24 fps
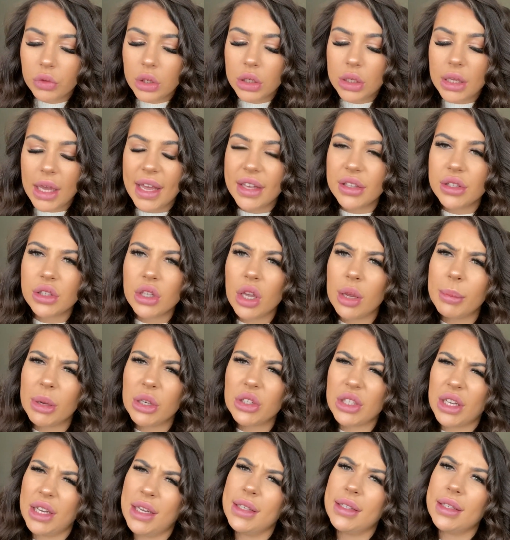yeah, it's so
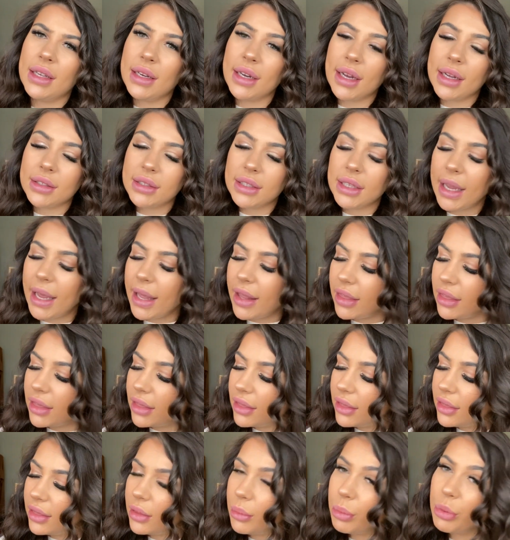much easier now to get
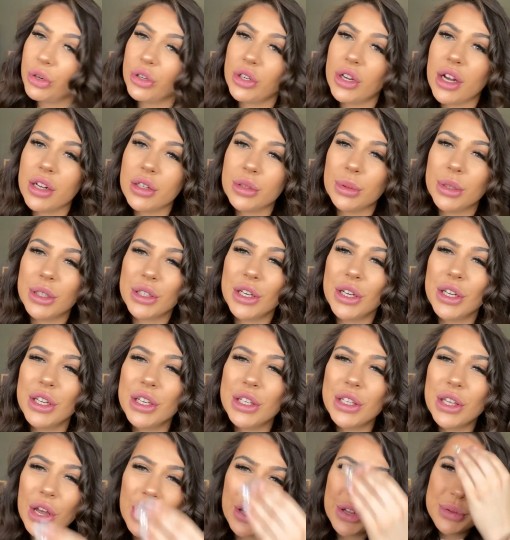the products, which
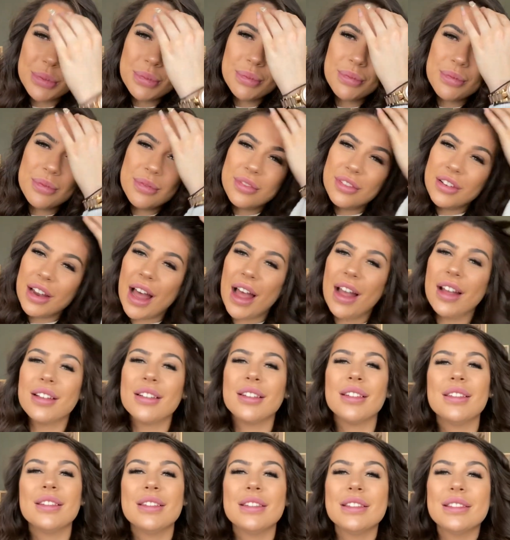is
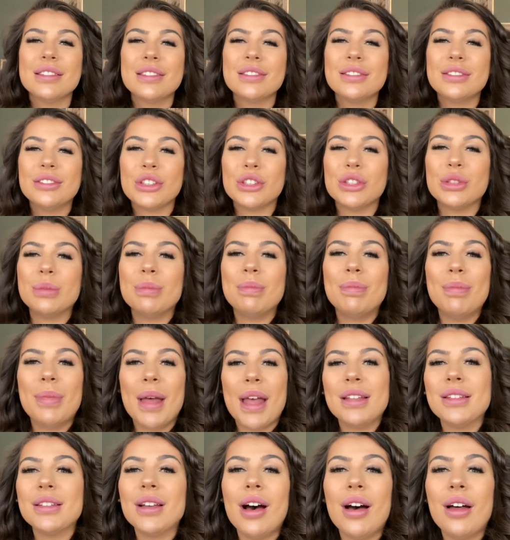like just
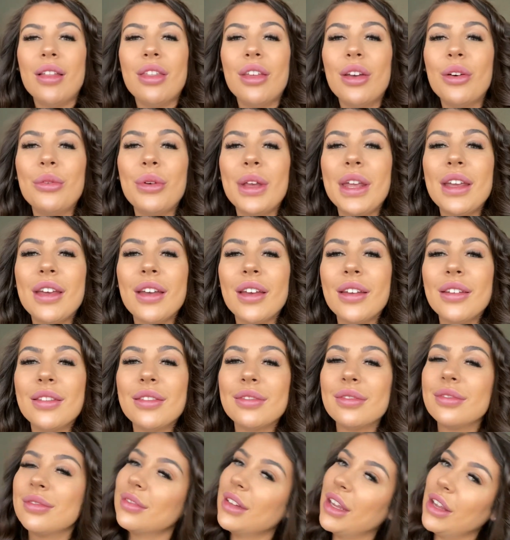better that we
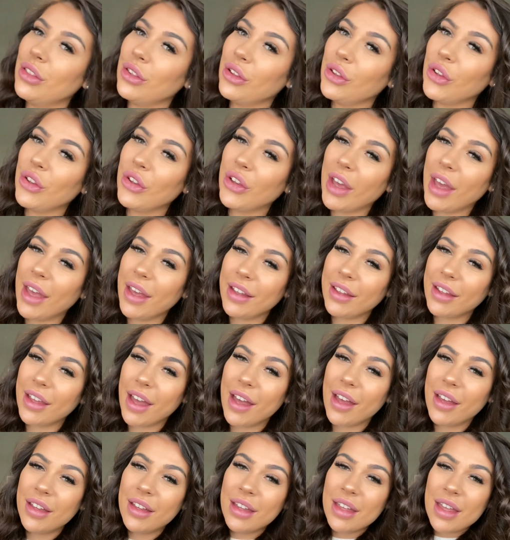can in the UK
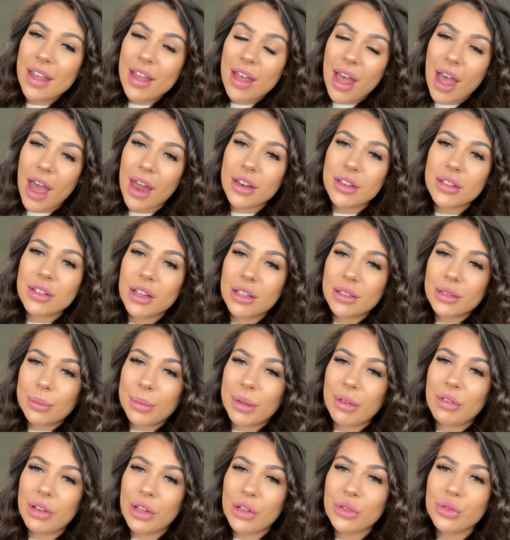get Anastasia
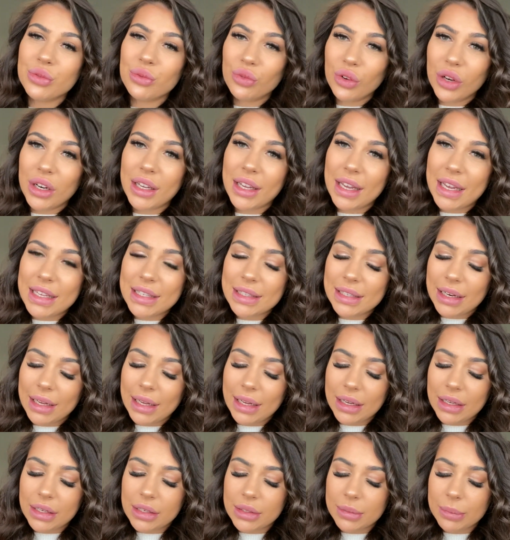Beverly Hills really
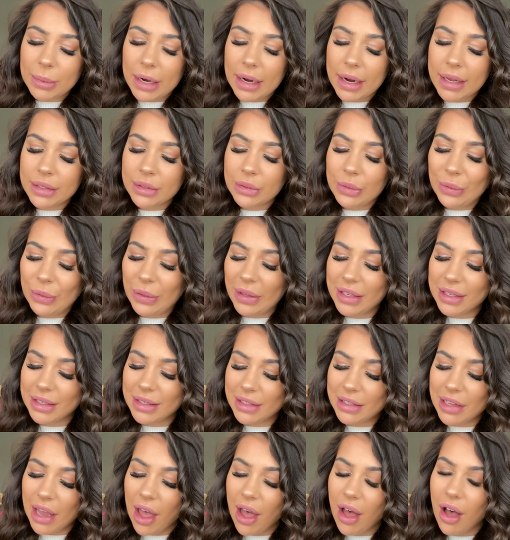easily, because when I saw this
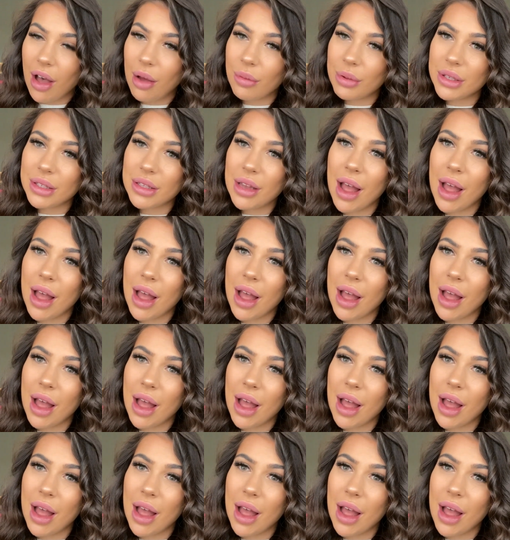set I was